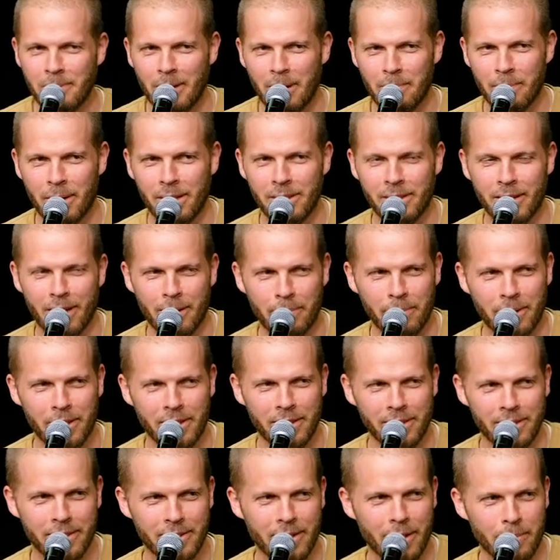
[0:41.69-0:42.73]
I'm
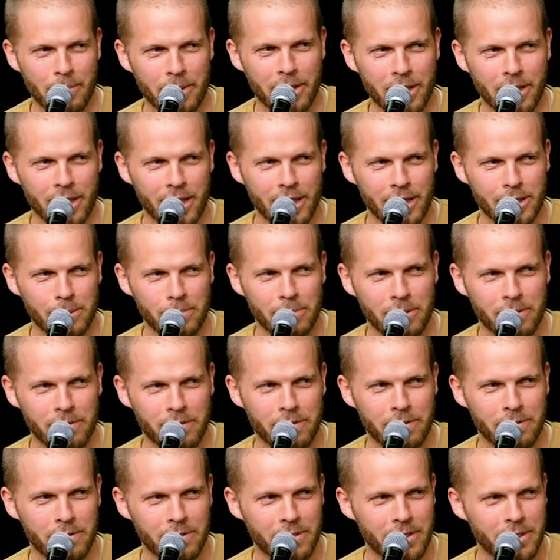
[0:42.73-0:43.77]
on the cusp of
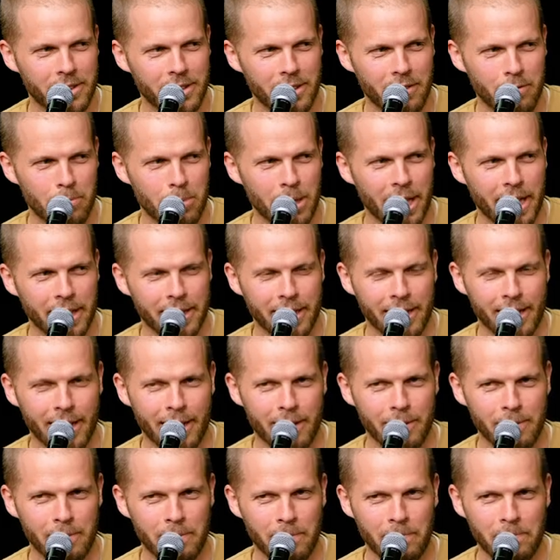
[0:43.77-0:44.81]
blacking
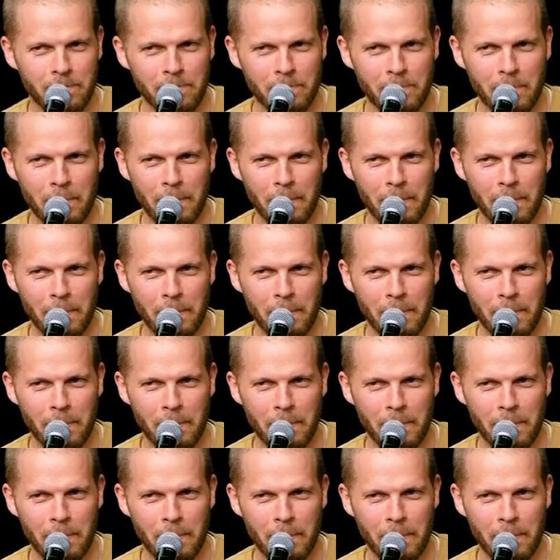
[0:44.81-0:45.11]
out,